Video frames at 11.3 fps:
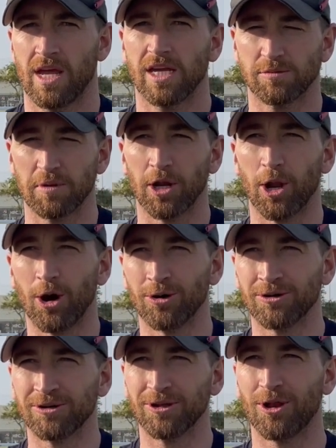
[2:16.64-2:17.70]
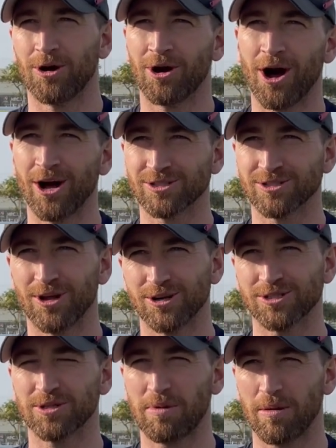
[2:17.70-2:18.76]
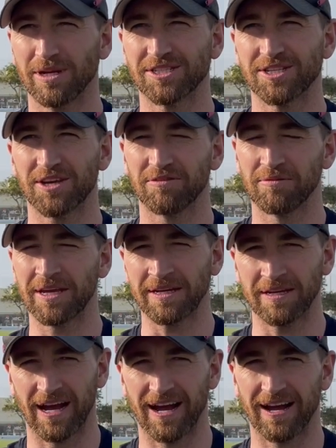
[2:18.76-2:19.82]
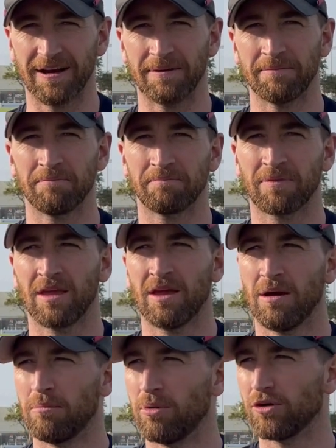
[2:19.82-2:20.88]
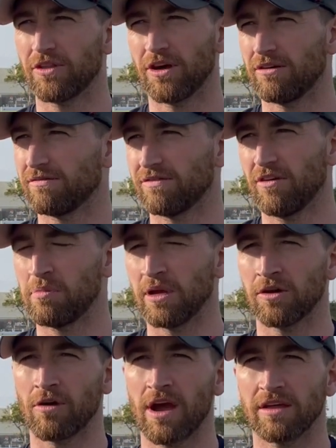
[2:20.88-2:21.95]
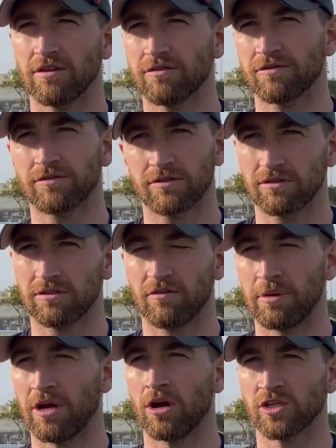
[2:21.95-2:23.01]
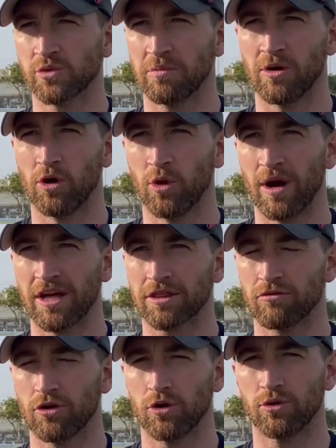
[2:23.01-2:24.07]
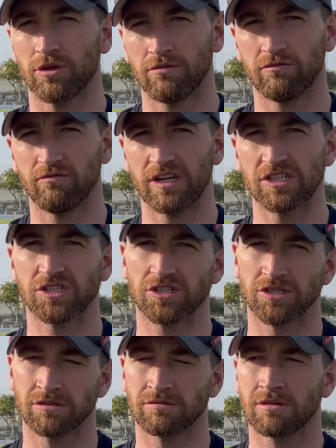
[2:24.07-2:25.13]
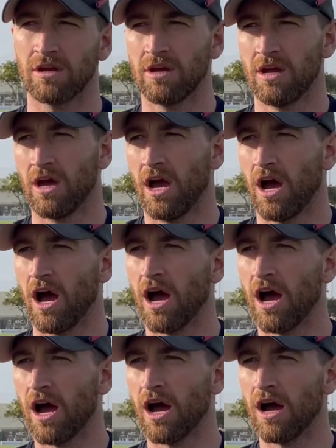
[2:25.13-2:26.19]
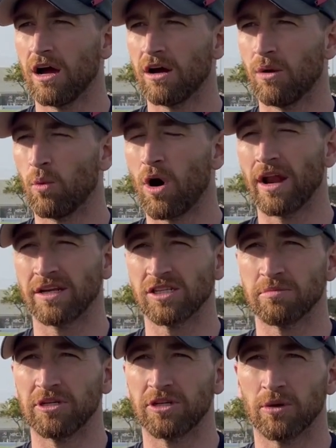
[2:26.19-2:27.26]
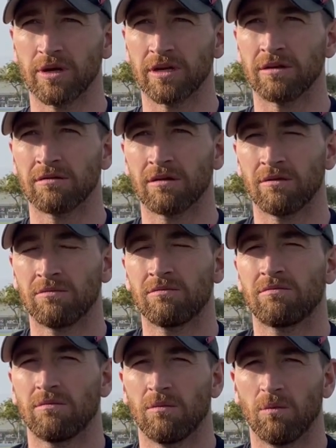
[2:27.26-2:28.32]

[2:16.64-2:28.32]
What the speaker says: It's been a long, long, hard slog, so they're probably sick of me. But they've been great. They've been honest with me all the way through the risks and what I need to be doing and